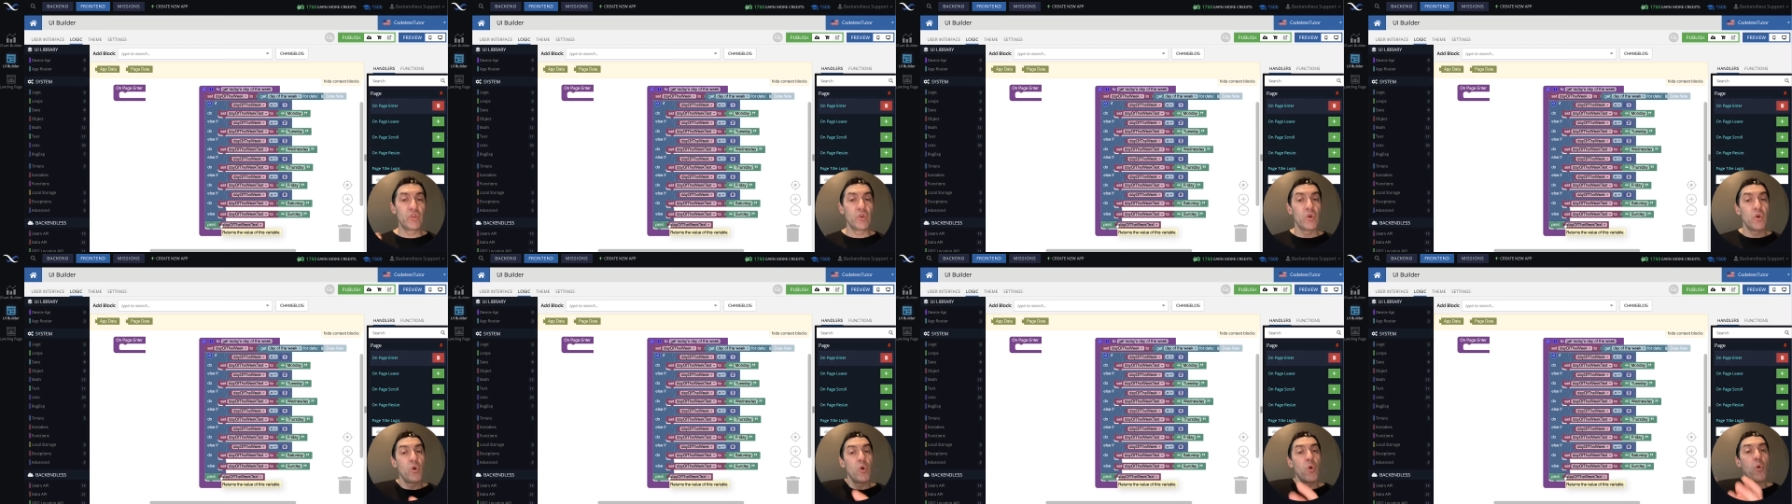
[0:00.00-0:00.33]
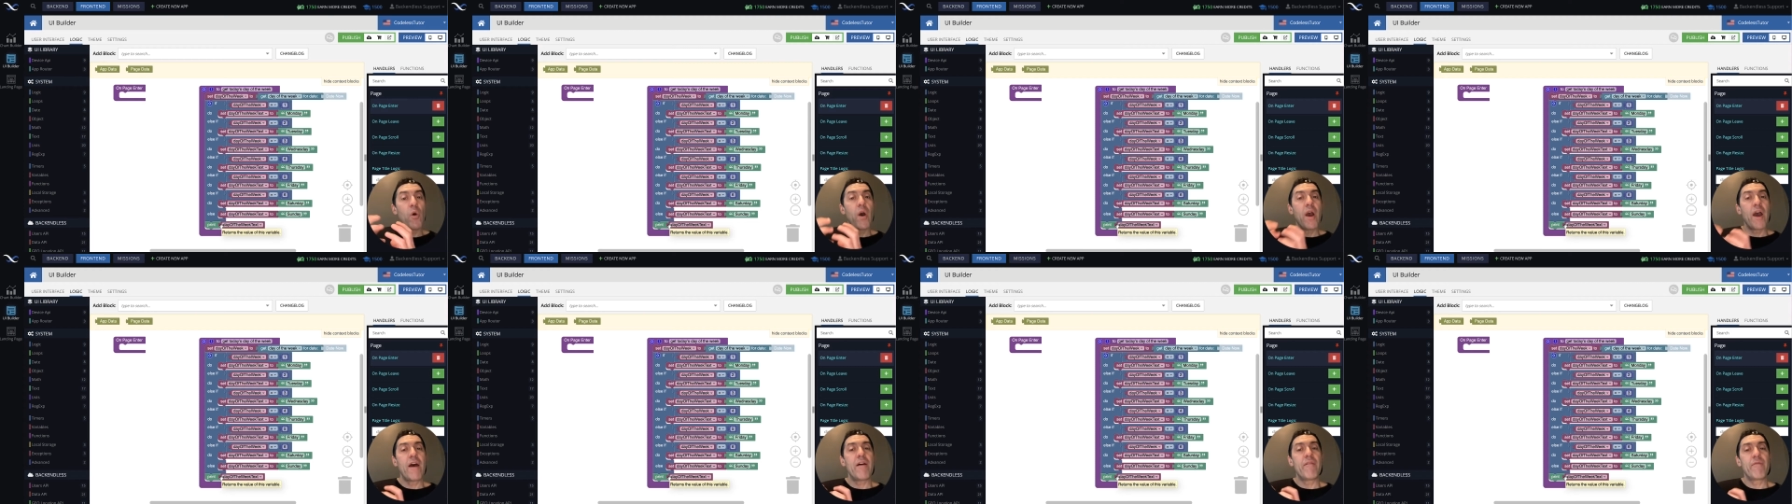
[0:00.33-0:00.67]

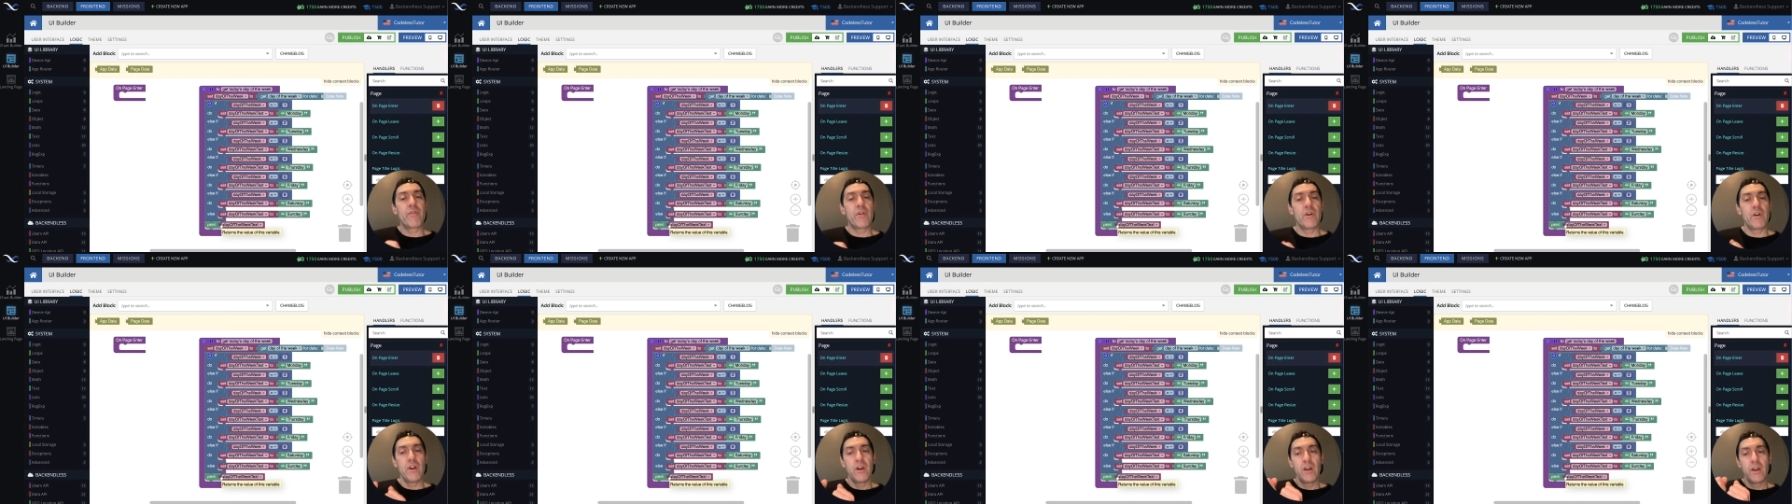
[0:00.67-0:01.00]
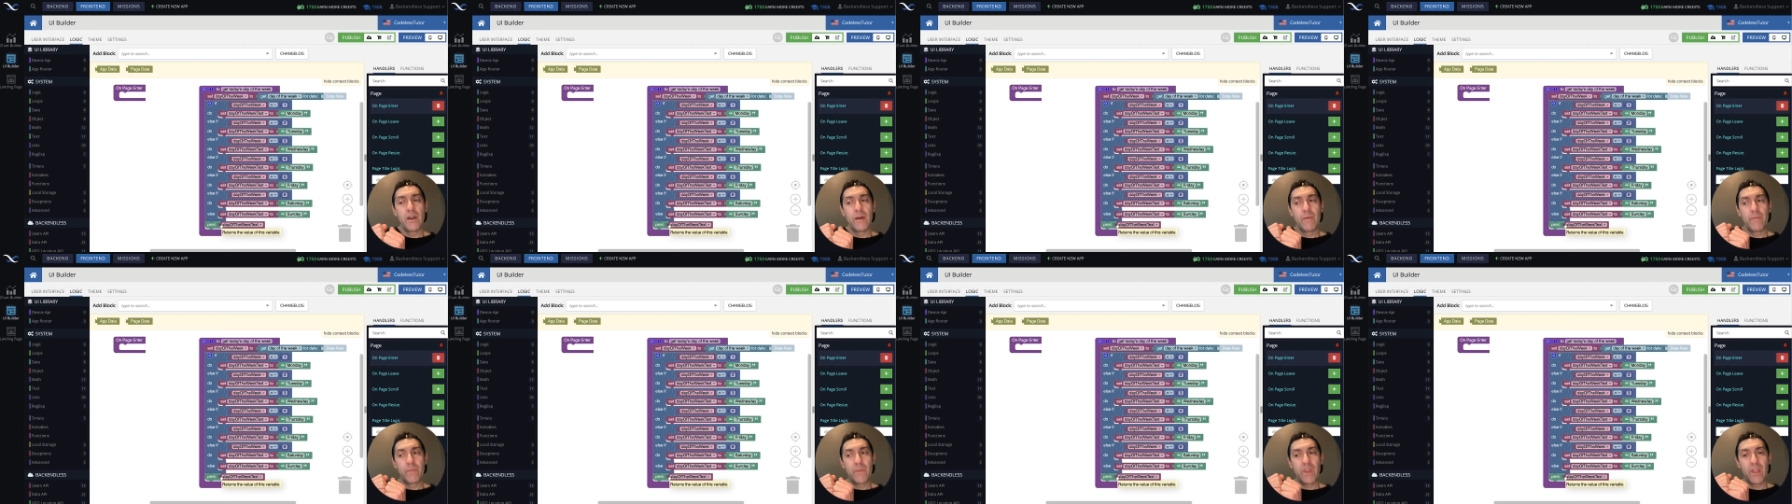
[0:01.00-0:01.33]
whoever
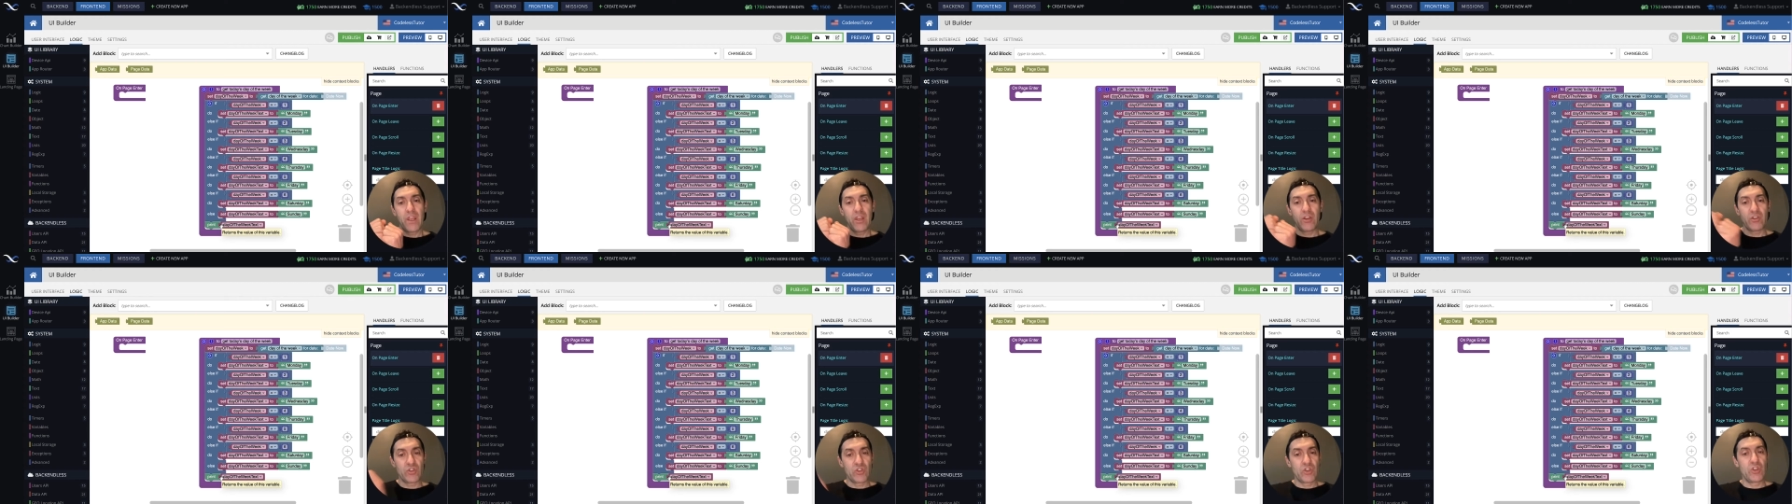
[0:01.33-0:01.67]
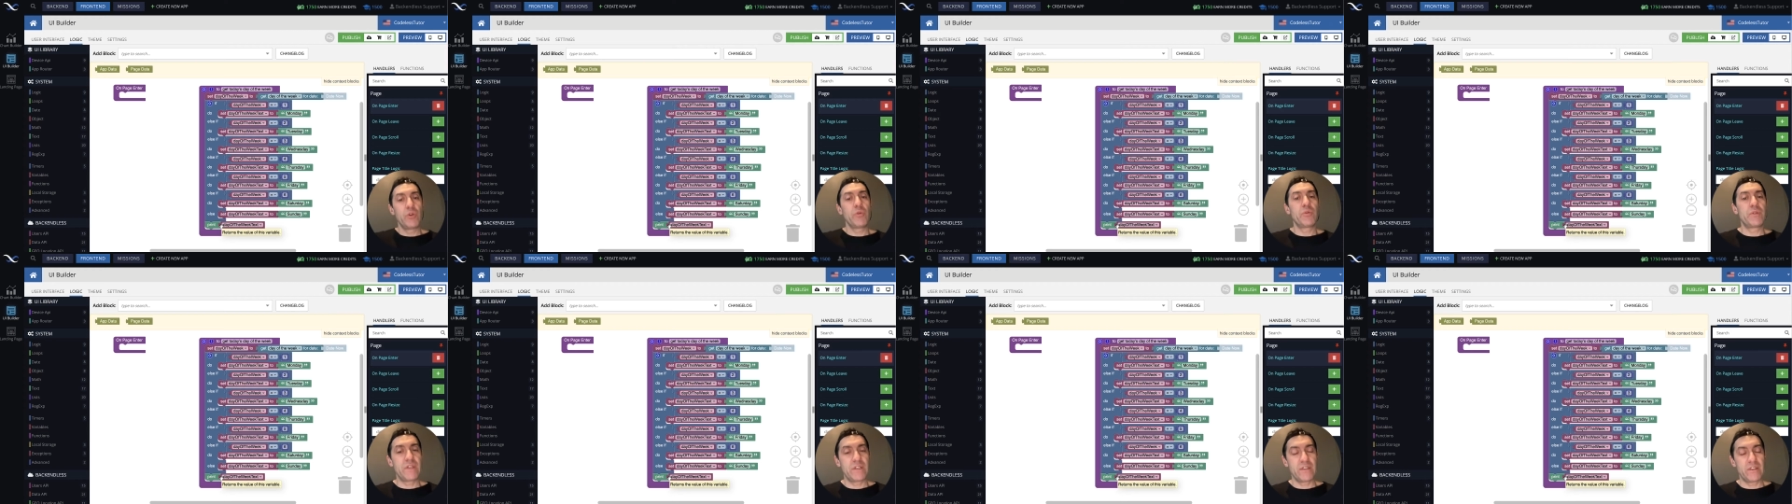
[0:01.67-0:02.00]
is
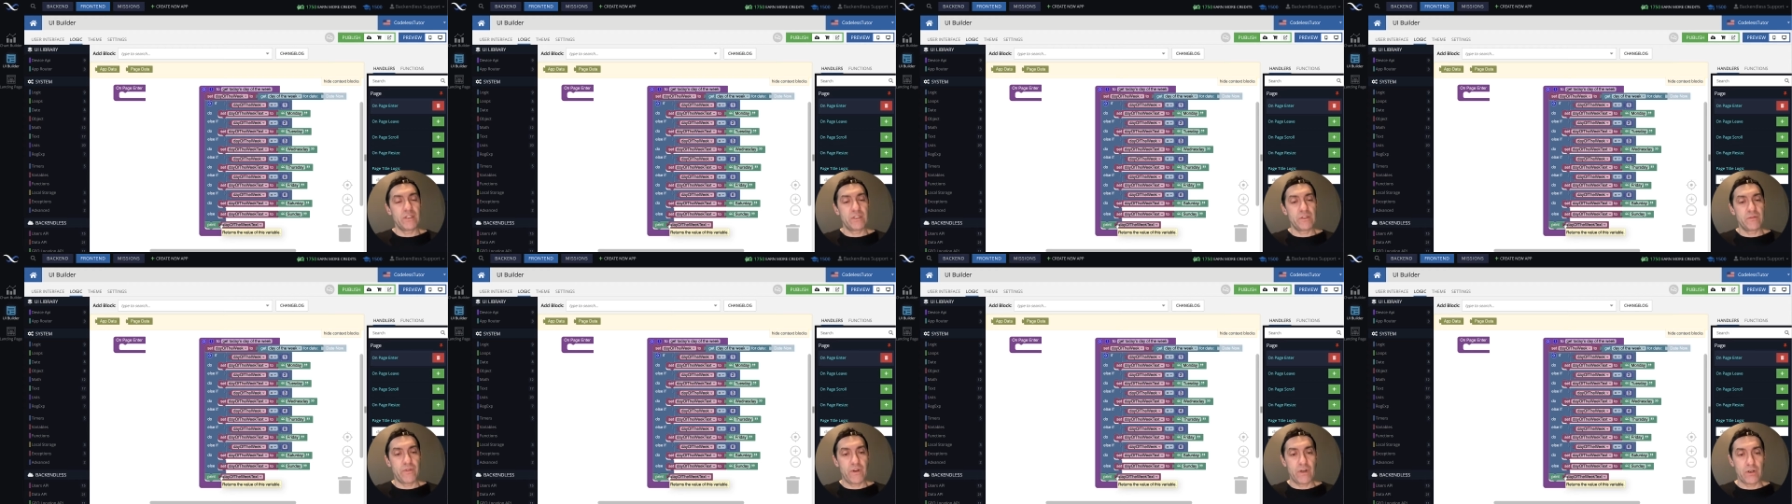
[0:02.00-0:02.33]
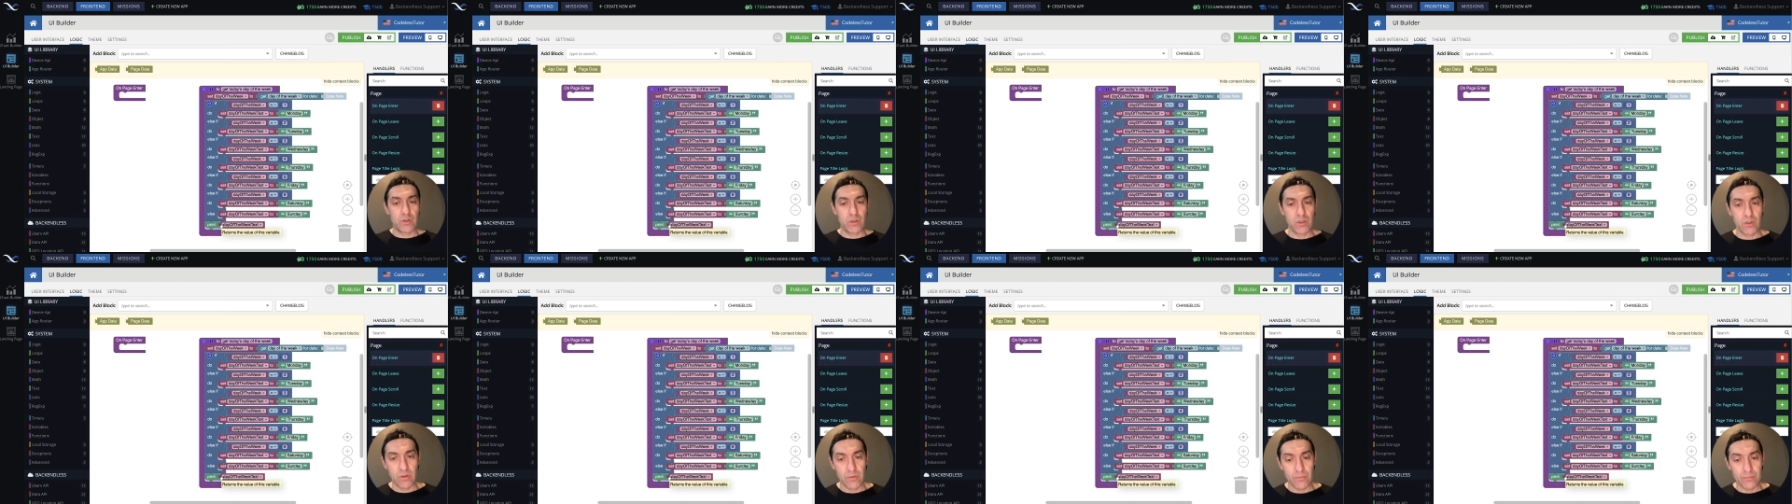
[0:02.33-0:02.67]
using this
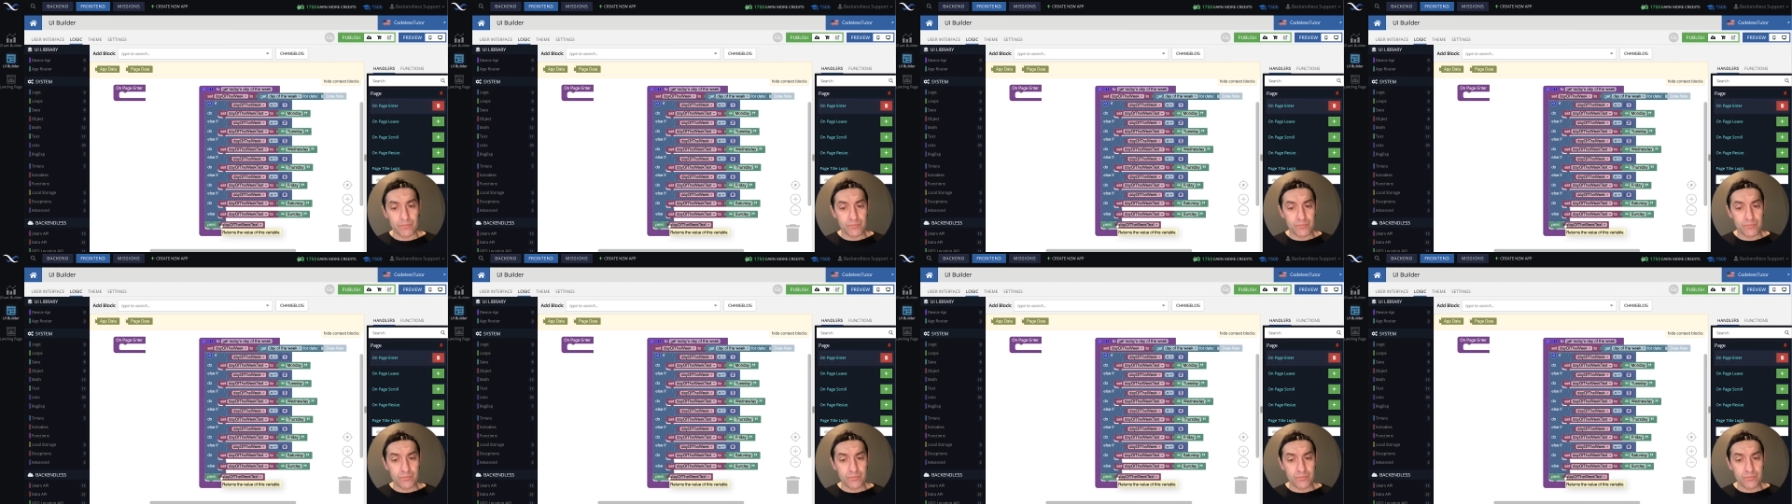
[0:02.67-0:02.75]
function.